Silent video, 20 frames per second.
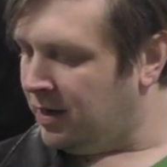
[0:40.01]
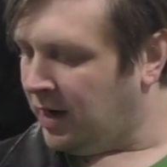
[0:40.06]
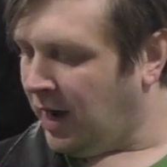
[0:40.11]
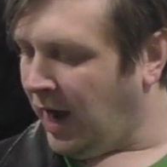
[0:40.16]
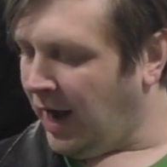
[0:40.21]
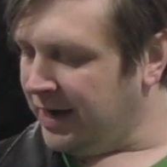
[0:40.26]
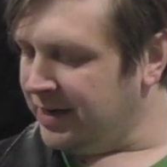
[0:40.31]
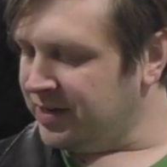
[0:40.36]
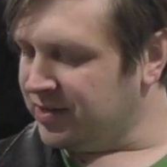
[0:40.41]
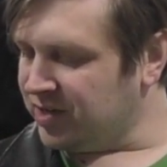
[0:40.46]

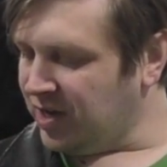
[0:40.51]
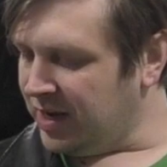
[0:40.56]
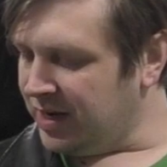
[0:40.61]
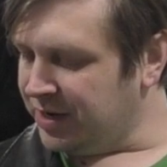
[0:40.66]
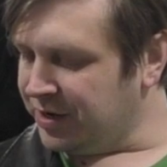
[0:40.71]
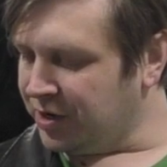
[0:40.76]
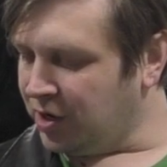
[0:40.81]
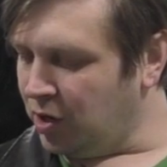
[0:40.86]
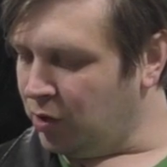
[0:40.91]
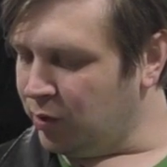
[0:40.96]
I decided
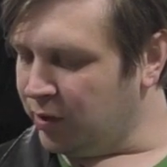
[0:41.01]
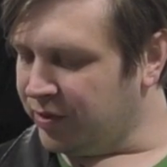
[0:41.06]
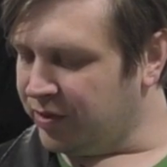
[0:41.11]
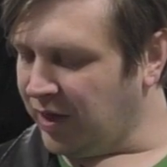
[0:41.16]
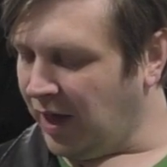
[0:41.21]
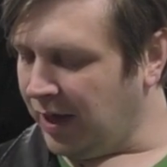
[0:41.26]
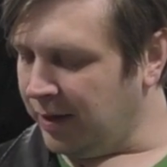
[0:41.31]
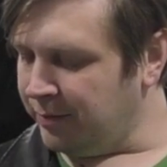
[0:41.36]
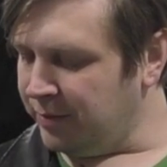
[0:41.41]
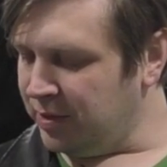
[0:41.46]
to go with
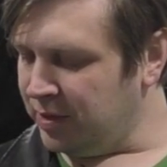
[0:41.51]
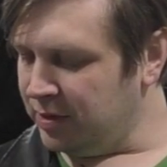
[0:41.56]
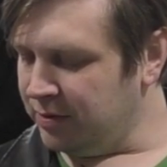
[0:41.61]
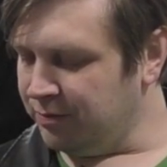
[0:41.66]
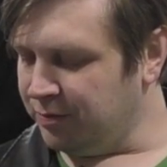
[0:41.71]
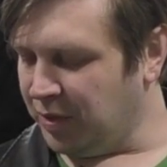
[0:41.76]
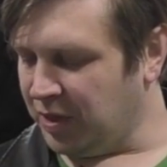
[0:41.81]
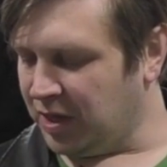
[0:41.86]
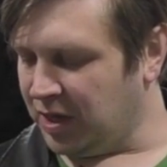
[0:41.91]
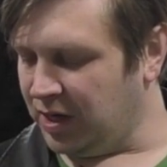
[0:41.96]
them
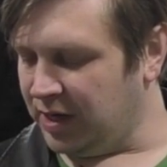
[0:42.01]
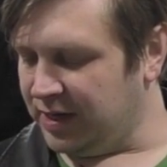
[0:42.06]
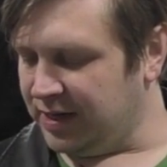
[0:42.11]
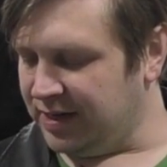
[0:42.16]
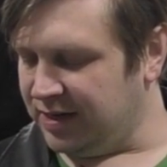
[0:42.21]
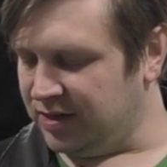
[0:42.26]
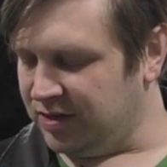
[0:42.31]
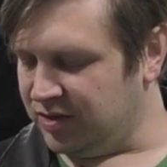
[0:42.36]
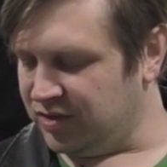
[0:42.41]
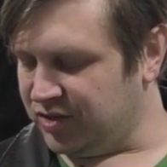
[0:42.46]

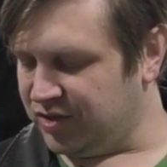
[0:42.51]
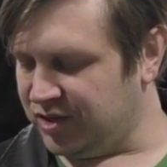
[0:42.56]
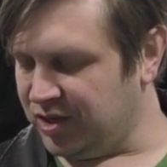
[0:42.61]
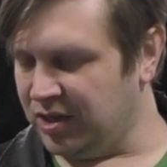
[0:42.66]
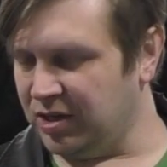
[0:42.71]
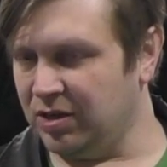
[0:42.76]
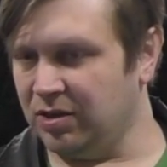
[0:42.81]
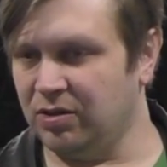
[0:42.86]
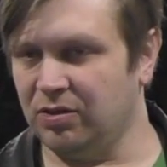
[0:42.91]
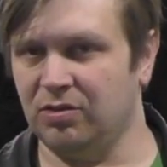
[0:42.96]

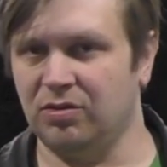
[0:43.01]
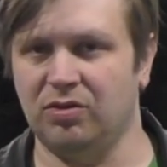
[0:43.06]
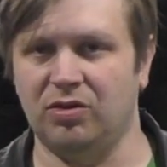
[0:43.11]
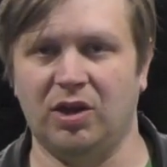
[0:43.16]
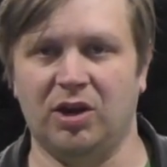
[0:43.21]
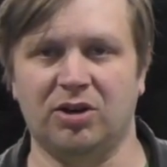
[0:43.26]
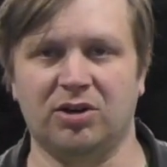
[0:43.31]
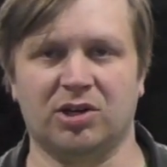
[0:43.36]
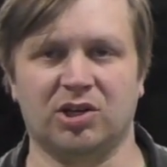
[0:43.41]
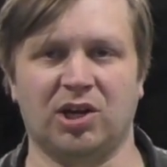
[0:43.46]
because
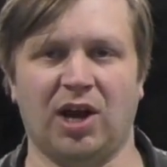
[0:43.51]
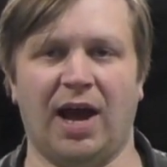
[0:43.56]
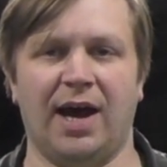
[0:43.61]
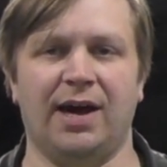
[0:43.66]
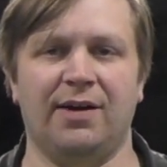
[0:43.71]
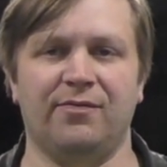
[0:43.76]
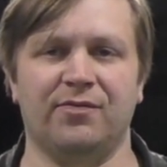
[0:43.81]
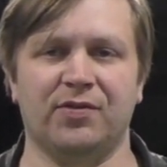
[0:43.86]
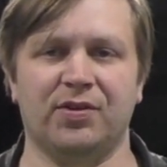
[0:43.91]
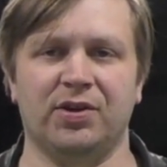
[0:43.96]
their
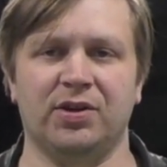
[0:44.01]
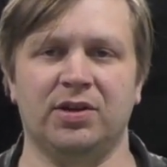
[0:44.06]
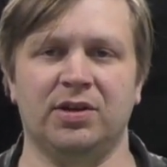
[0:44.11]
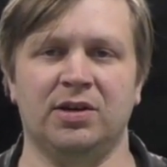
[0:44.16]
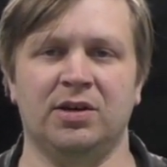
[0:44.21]
shaft